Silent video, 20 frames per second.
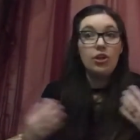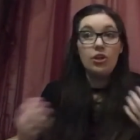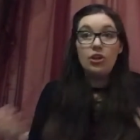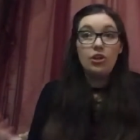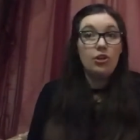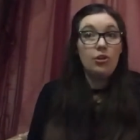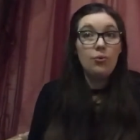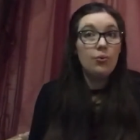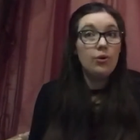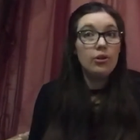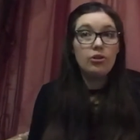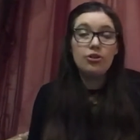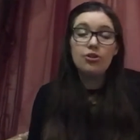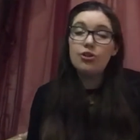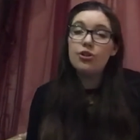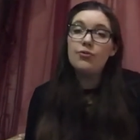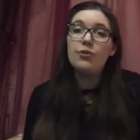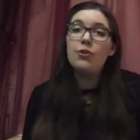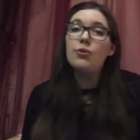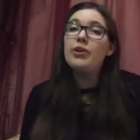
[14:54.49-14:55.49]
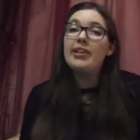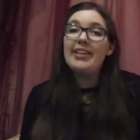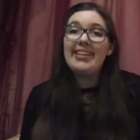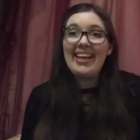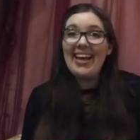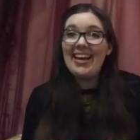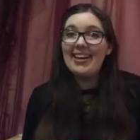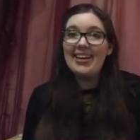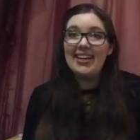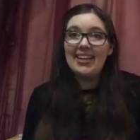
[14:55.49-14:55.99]
you weren't sure if you could
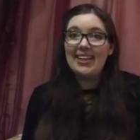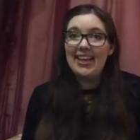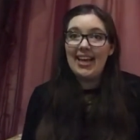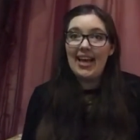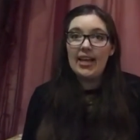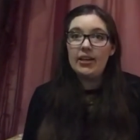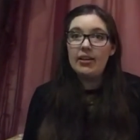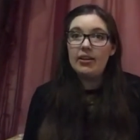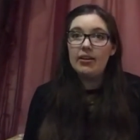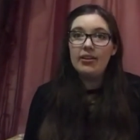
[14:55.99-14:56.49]
get it again.